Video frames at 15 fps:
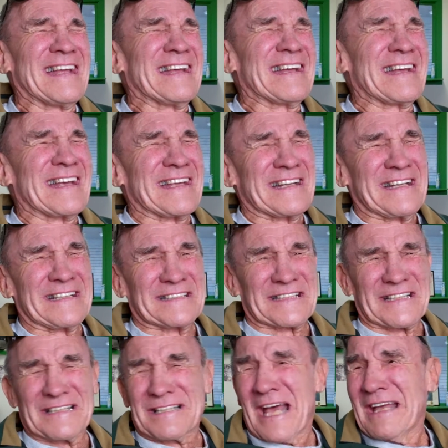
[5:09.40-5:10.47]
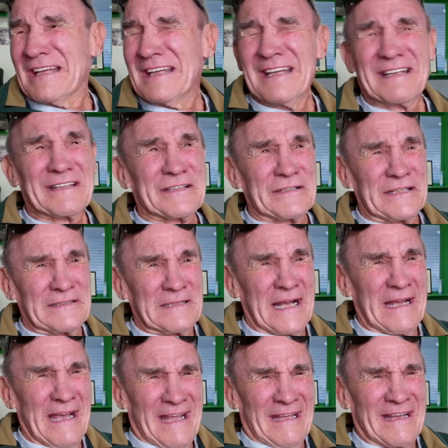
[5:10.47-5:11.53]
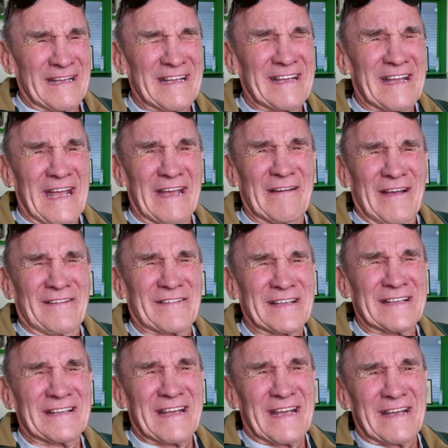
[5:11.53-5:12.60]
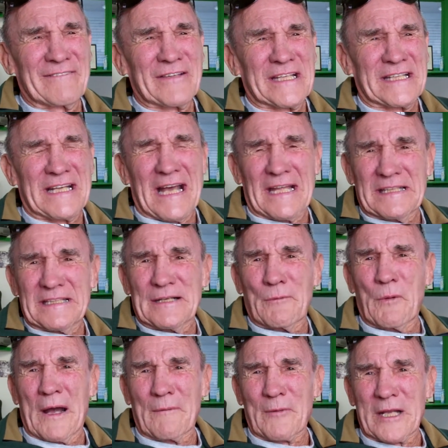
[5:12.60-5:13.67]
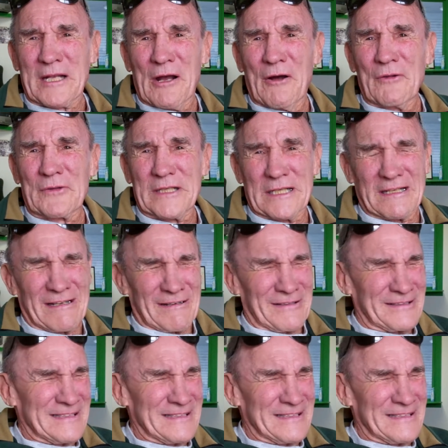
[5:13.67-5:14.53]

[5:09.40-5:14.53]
And he says, "Do you have any idea why we called here?"